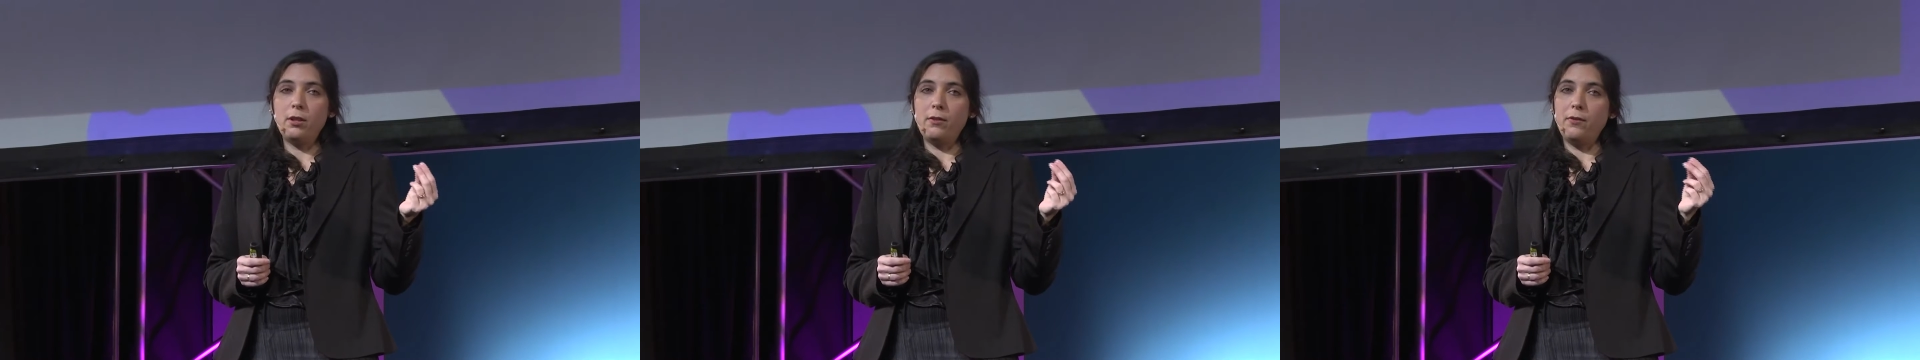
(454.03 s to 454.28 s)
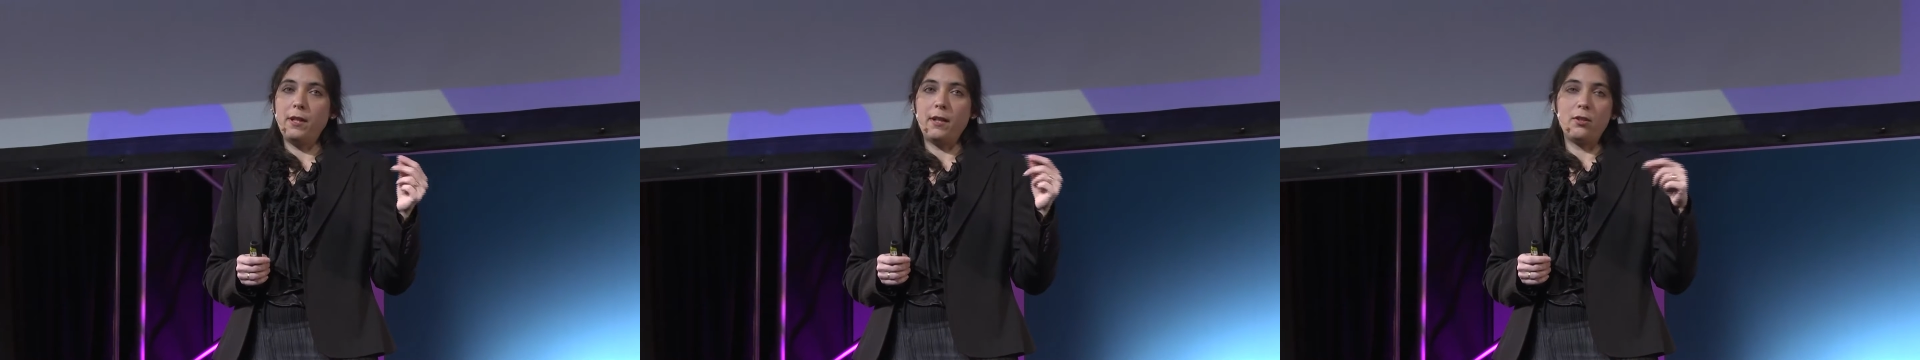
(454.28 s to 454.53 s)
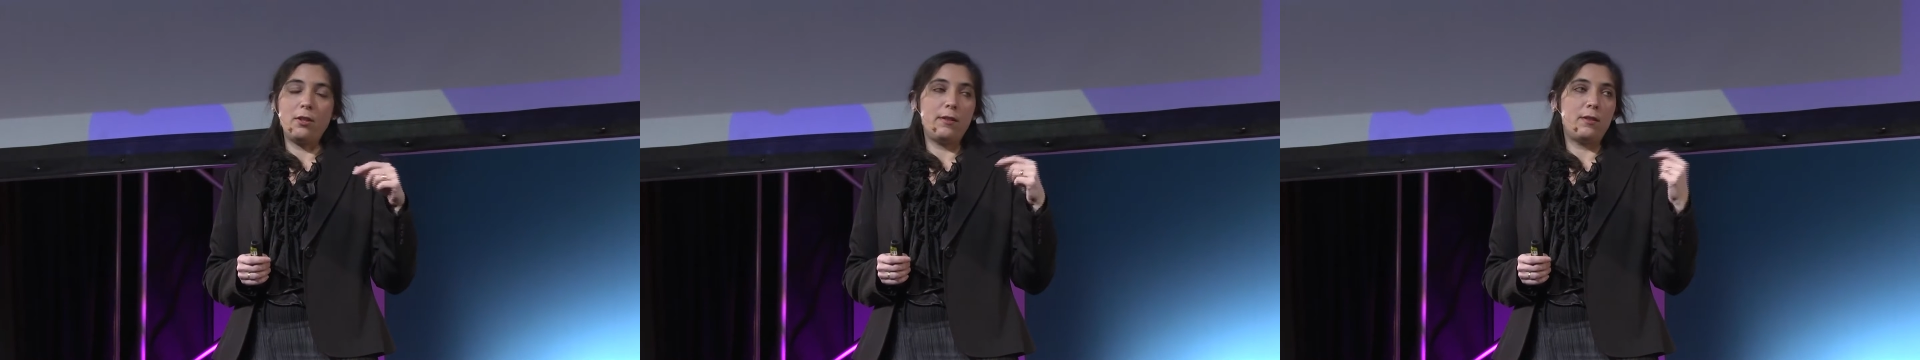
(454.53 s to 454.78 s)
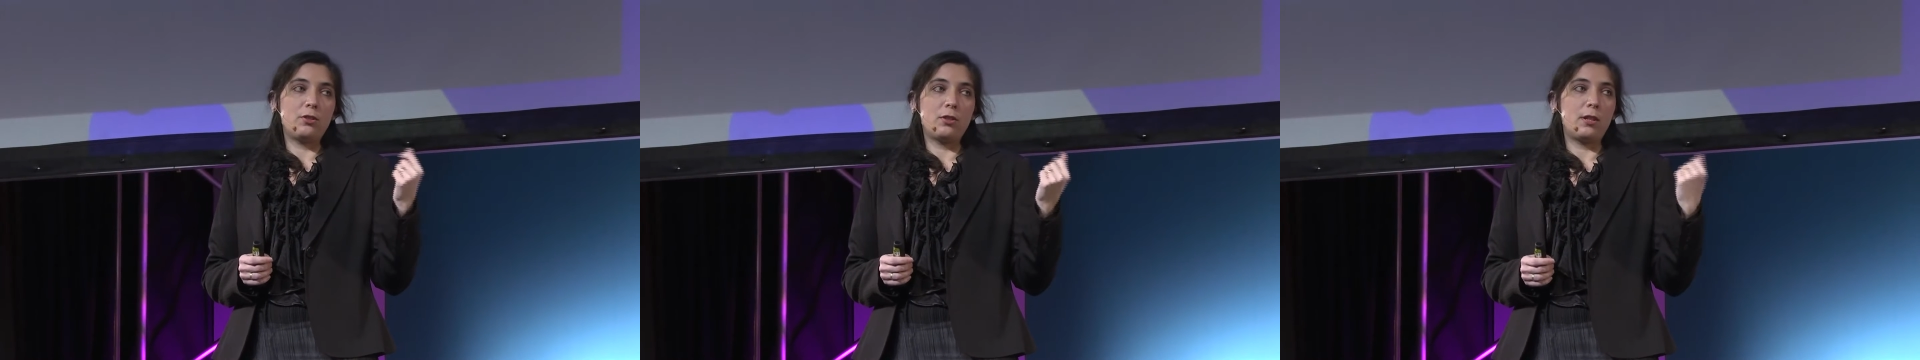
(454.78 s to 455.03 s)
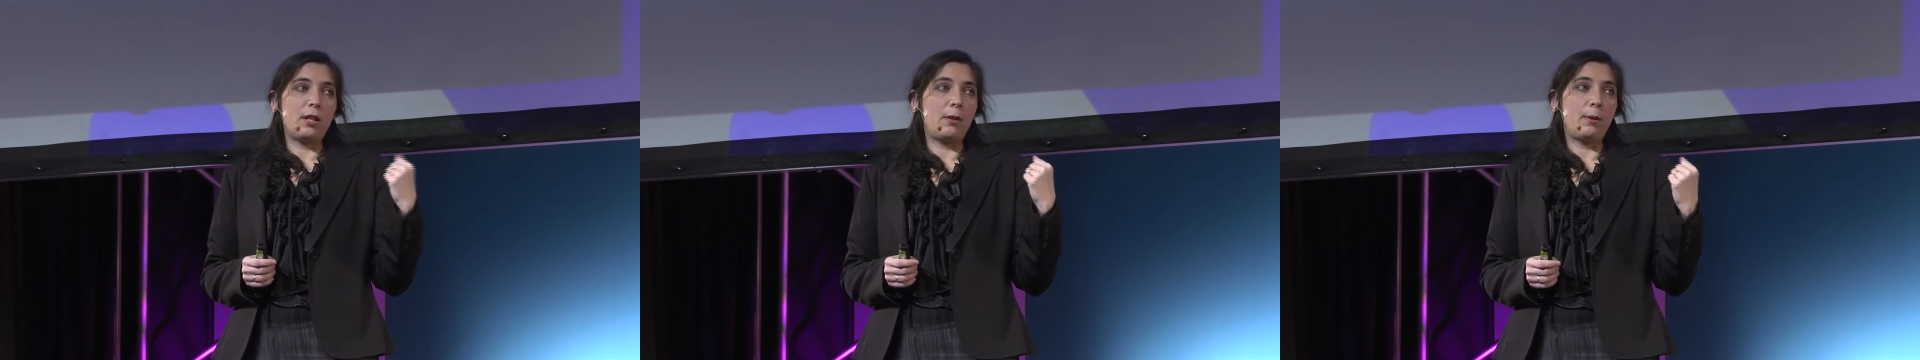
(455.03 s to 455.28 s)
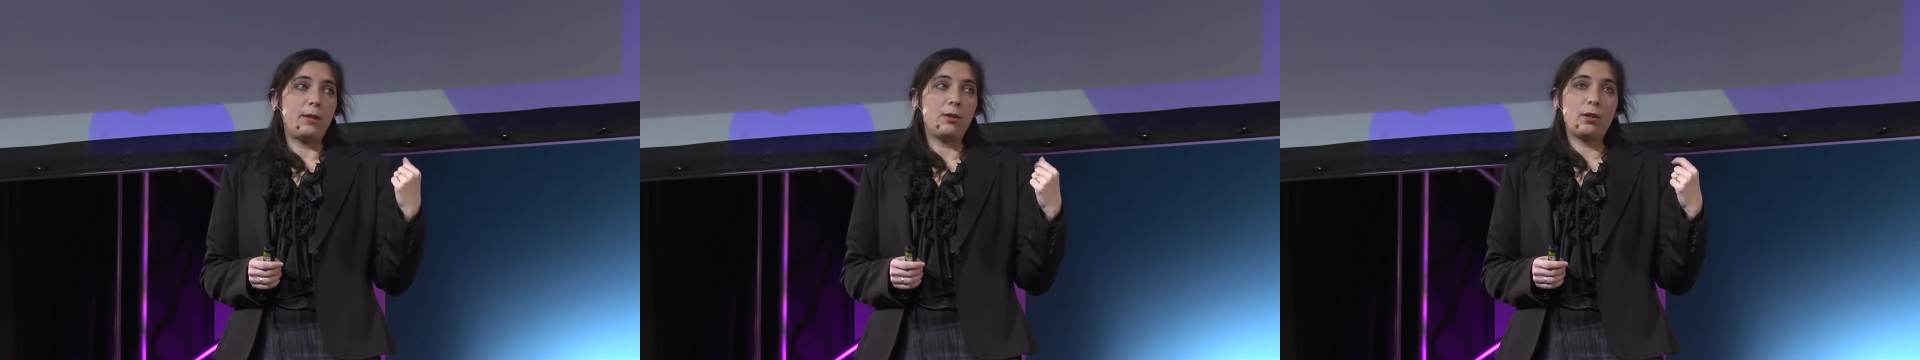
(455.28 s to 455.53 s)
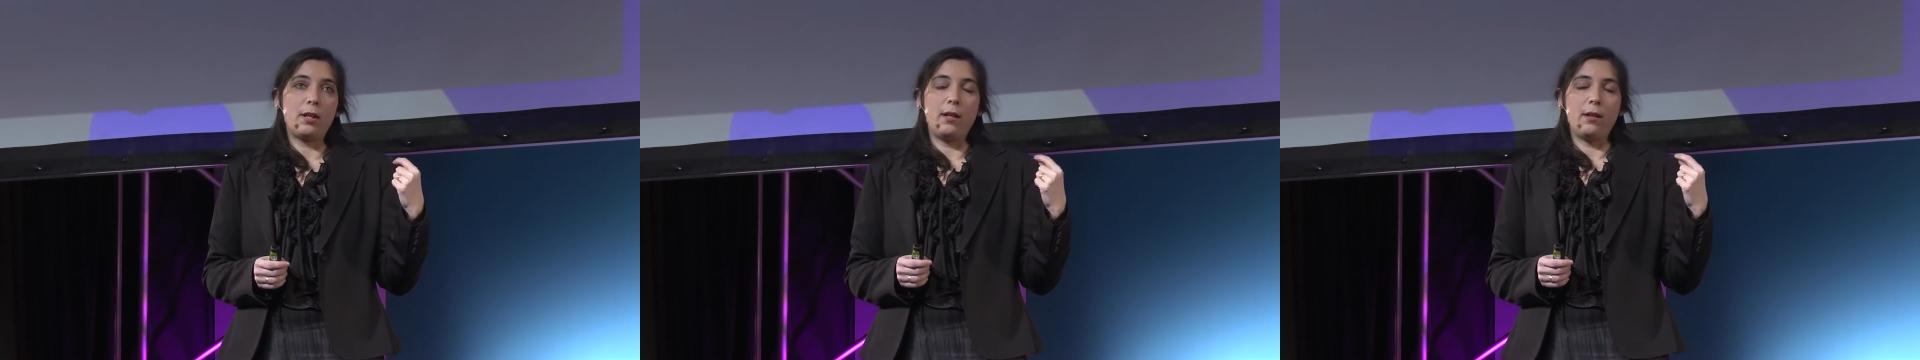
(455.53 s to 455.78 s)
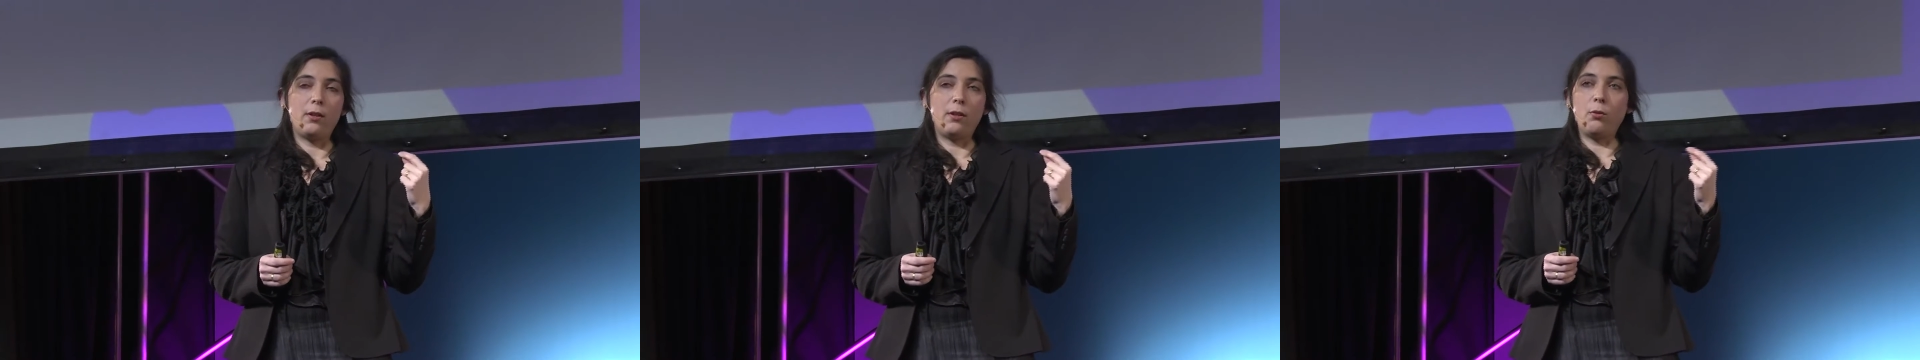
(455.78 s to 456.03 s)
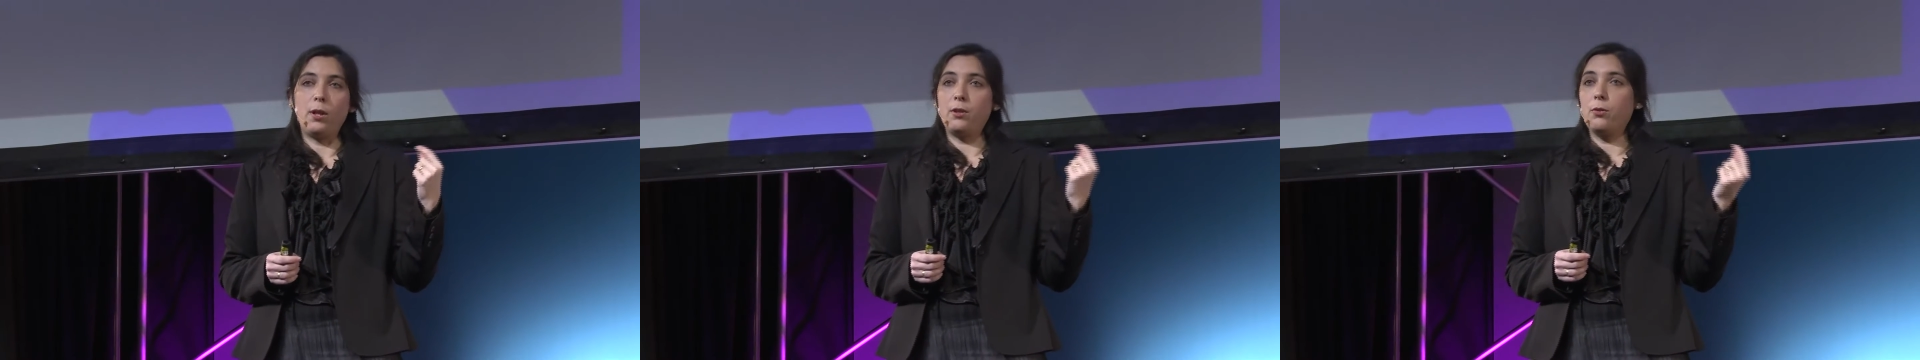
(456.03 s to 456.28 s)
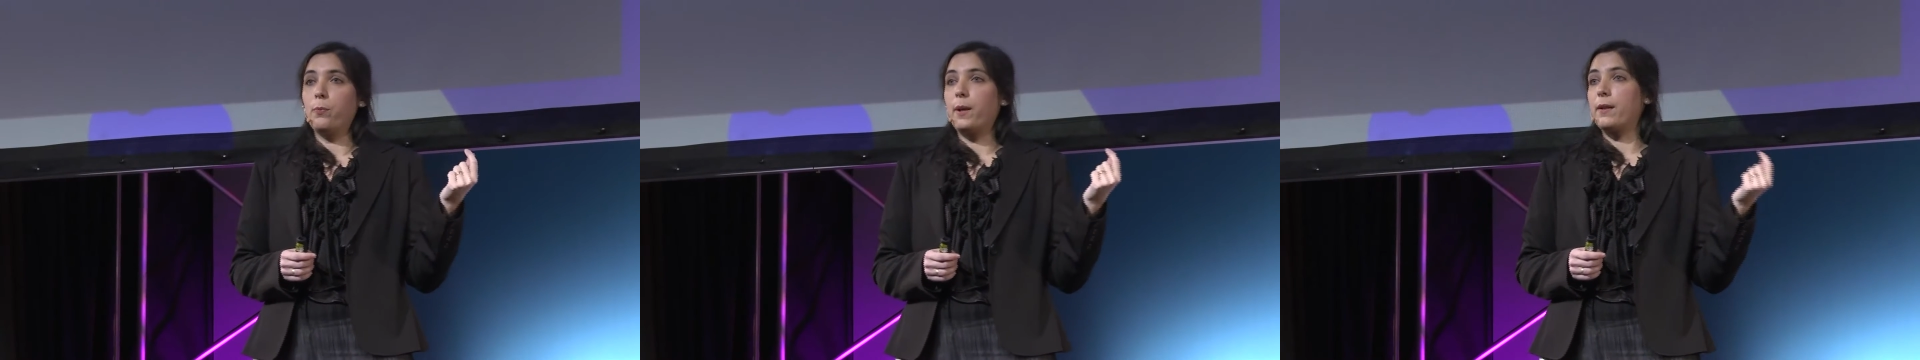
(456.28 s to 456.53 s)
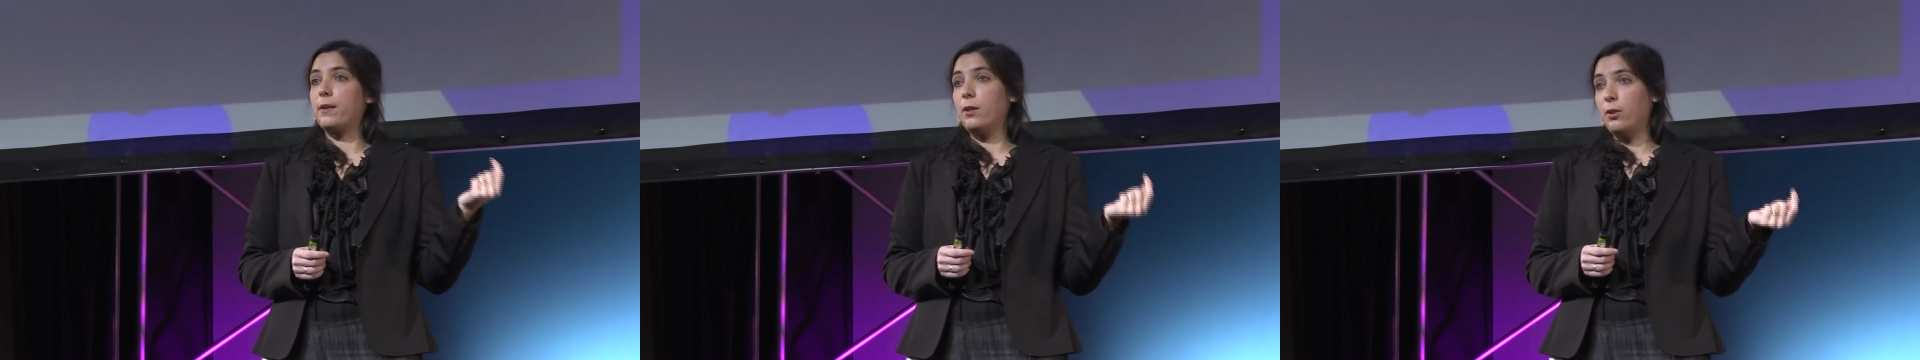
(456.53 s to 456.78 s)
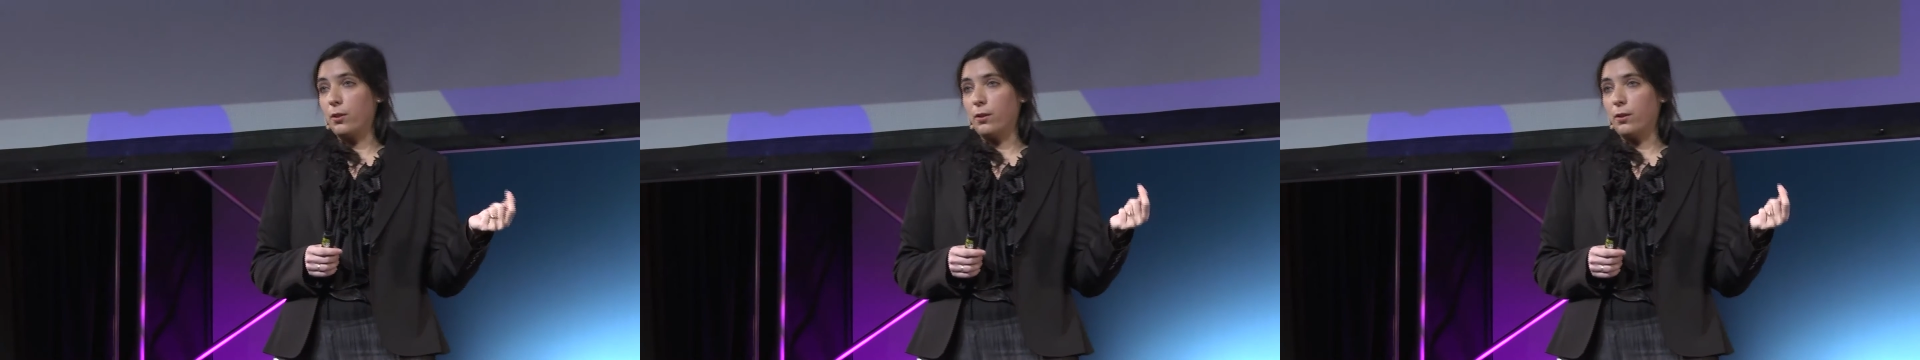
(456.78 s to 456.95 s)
helps it send notifications.